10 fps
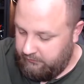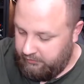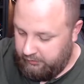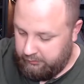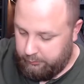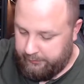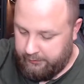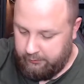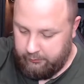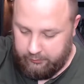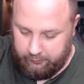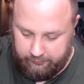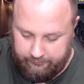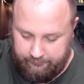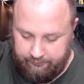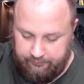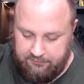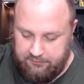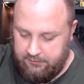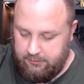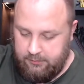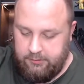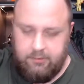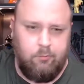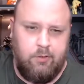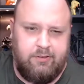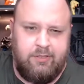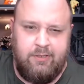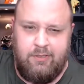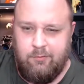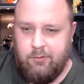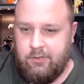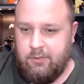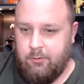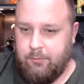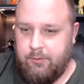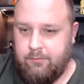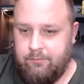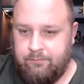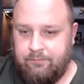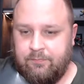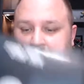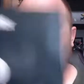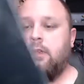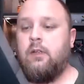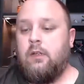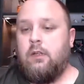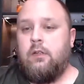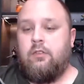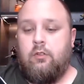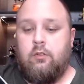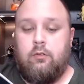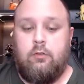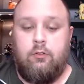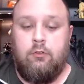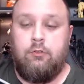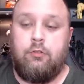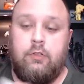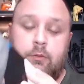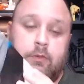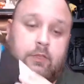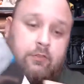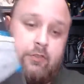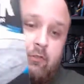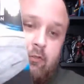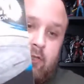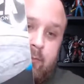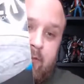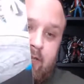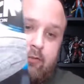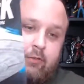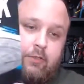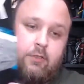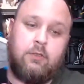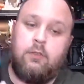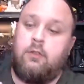It's a collectible bag. Okay. It didn't want to come open. So usually with these things, you get a magazine